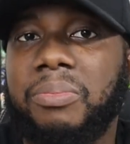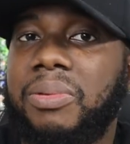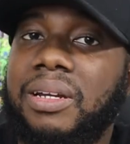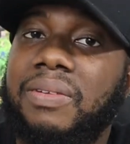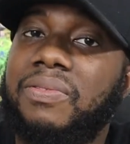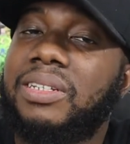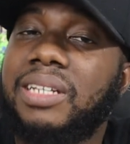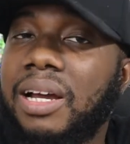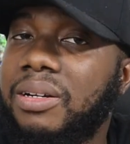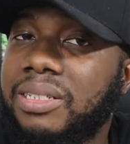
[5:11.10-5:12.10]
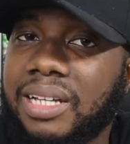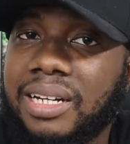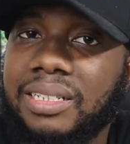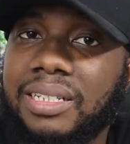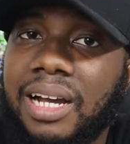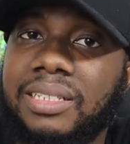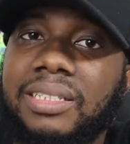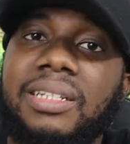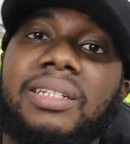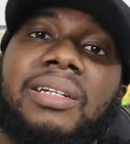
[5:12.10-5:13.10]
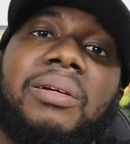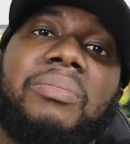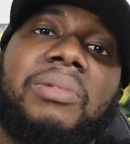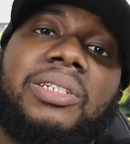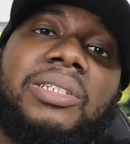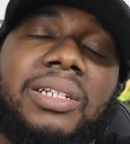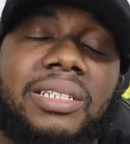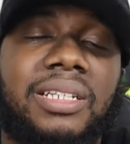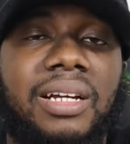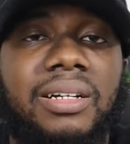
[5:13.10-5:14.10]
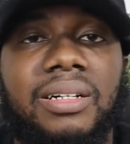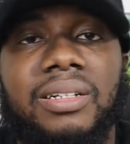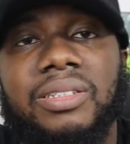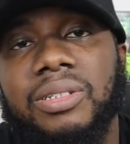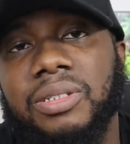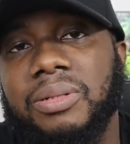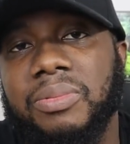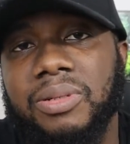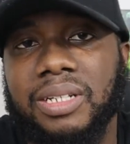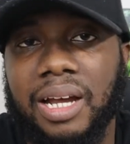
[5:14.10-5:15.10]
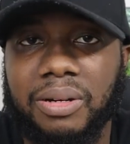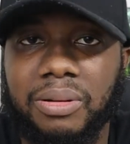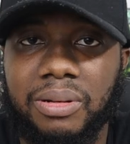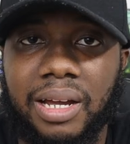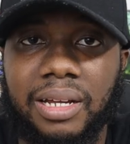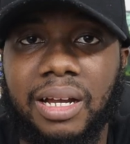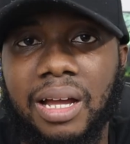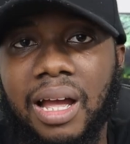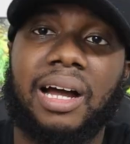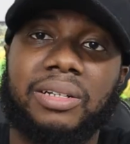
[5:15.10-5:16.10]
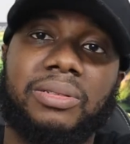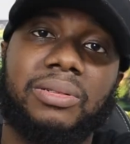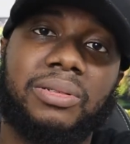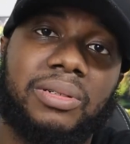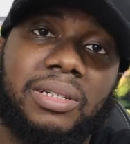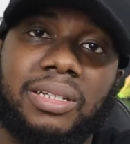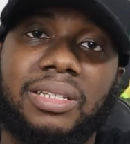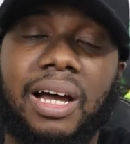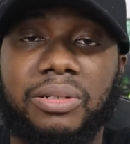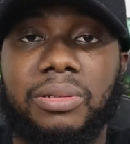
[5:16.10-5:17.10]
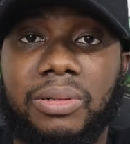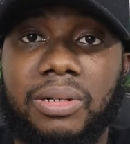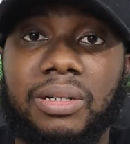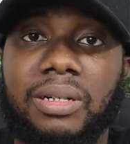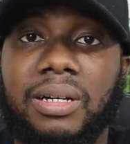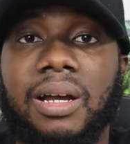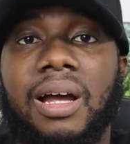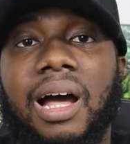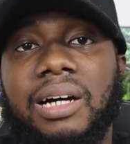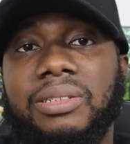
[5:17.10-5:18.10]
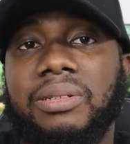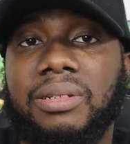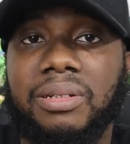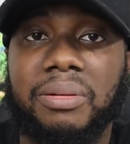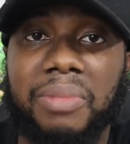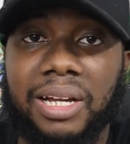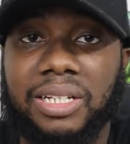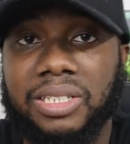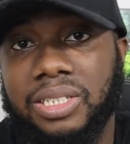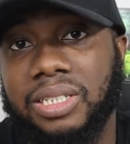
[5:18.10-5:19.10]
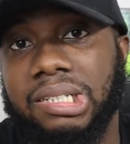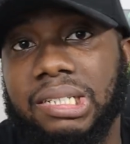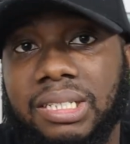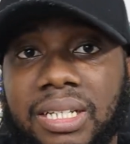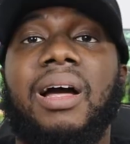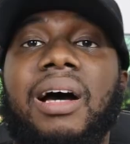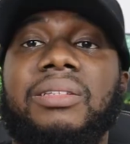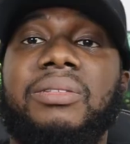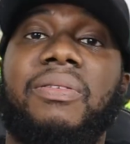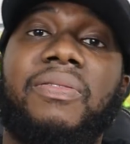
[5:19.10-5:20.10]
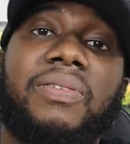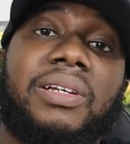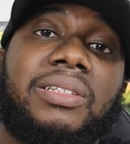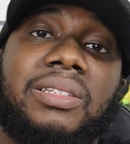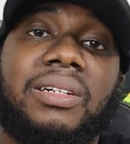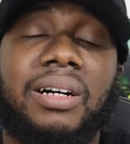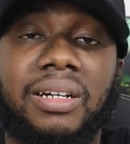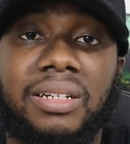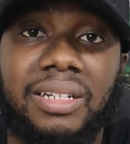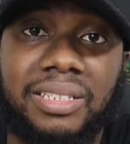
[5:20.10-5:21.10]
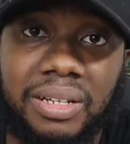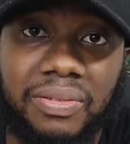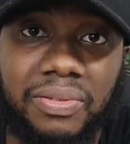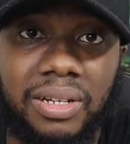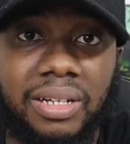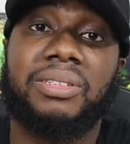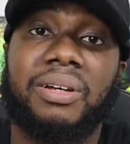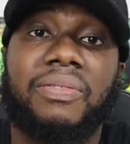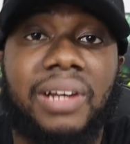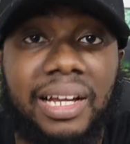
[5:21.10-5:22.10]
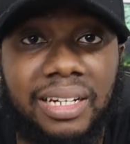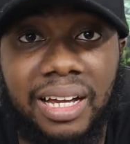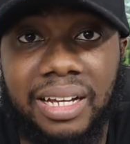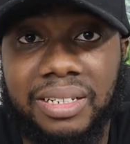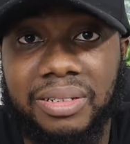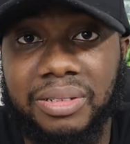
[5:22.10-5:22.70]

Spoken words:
But if the title is not enticing, make sure it's like a searchable title, like how to do this, how to cook mac and cheese, how to fix a Honda Civic, stuff like that.